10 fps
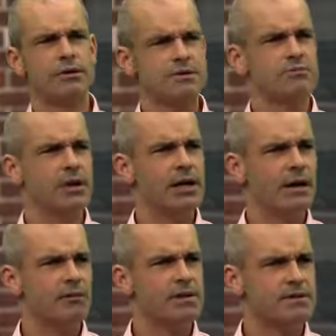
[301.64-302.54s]
doesn't really
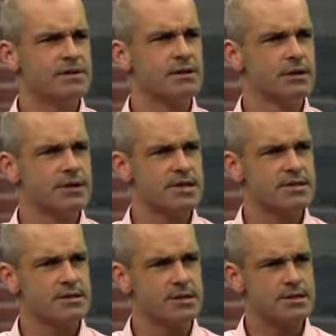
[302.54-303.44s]
have any physical
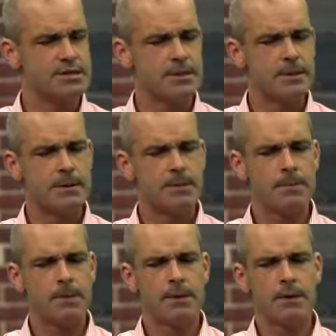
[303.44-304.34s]
existence.
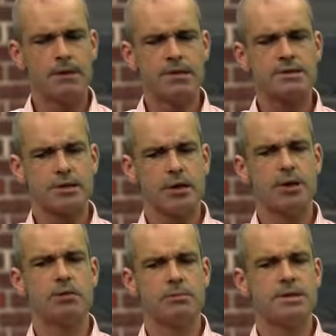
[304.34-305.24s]
And this
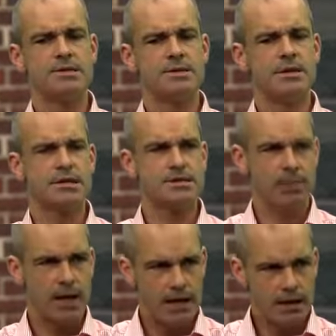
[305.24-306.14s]
conundrum is
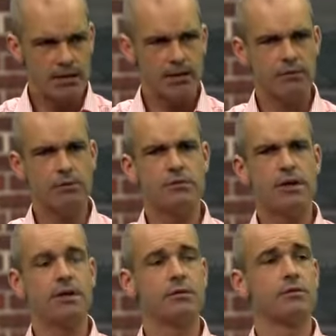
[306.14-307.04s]
explained if you
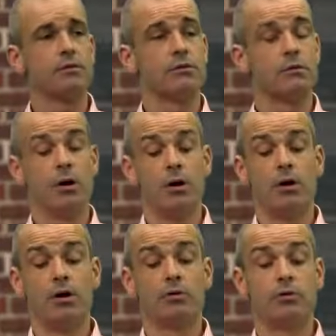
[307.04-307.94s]
take the sort of
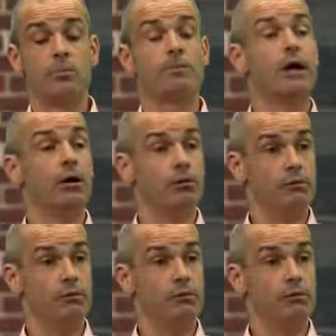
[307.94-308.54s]
top-down